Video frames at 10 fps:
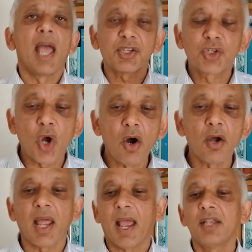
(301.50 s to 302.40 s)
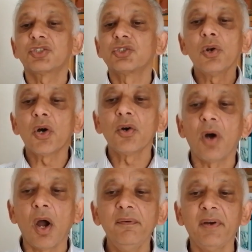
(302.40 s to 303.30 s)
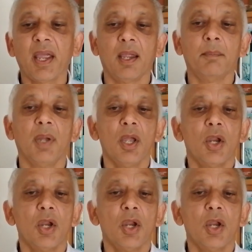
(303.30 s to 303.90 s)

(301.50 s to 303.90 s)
has gone. It's no longer over him.